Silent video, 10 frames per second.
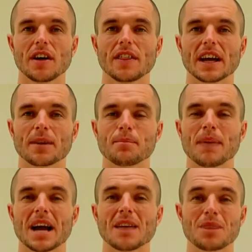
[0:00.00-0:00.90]
that
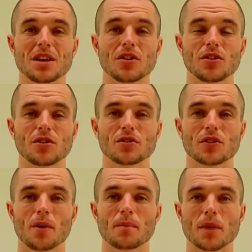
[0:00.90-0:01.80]
may be used
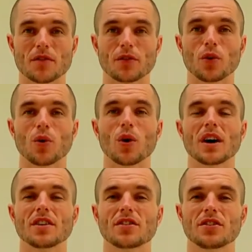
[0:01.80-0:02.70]
before
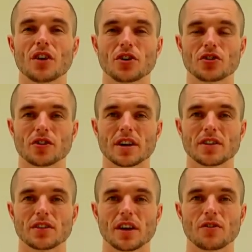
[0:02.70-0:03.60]
surgery.
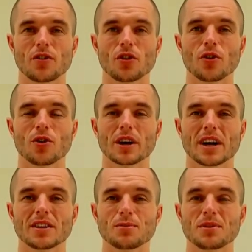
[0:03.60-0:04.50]
So if you're
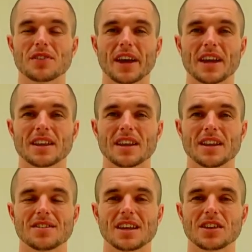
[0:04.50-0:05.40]
going to be taking
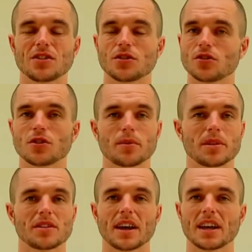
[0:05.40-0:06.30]
these, then do not be
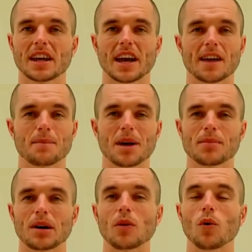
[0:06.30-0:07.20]
taking cayenne
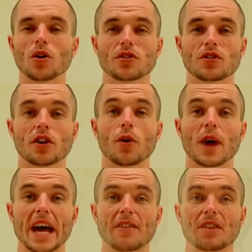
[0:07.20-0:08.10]
pepper
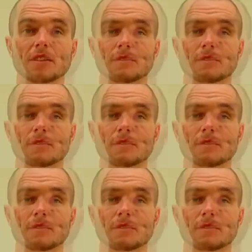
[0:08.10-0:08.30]
whatsoever.